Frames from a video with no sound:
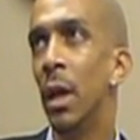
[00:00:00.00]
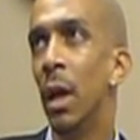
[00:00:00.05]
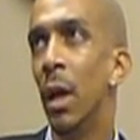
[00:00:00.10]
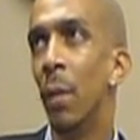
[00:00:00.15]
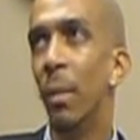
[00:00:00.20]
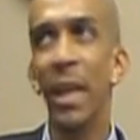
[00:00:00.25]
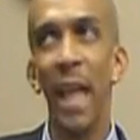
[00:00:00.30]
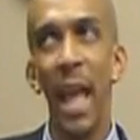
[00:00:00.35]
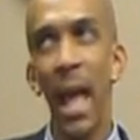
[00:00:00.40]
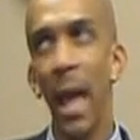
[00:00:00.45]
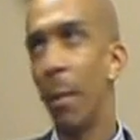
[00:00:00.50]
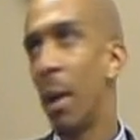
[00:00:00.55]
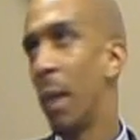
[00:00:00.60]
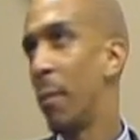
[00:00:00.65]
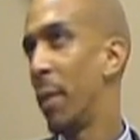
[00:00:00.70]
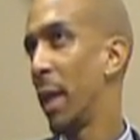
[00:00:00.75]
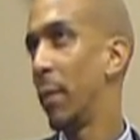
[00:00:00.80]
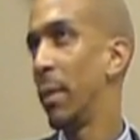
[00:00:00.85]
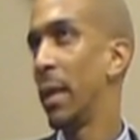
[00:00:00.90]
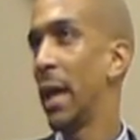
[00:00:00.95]
but yeah, my
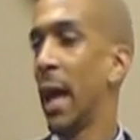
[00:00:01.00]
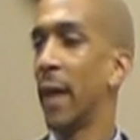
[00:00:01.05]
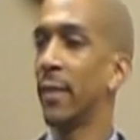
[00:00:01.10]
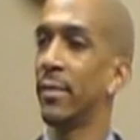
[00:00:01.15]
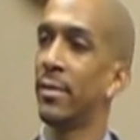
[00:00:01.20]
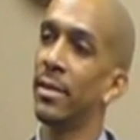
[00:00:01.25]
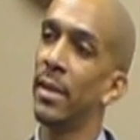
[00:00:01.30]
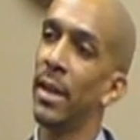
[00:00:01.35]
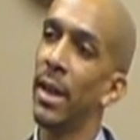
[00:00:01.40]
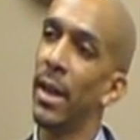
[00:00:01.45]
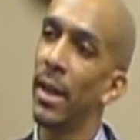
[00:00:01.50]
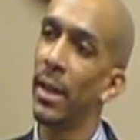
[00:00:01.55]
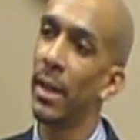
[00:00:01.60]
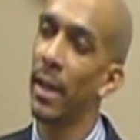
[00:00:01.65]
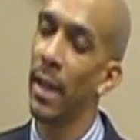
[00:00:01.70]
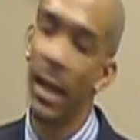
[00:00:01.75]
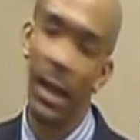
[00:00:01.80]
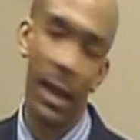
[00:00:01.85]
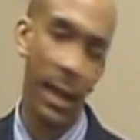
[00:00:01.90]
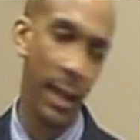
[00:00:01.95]
baby got sick
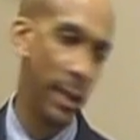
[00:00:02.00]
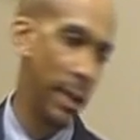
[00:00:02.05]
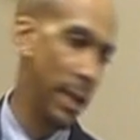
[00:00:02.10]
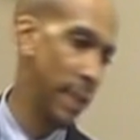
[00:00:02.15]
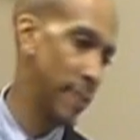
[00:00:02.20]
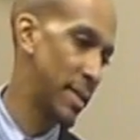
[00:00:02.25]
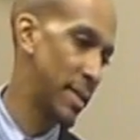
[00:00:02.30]
and this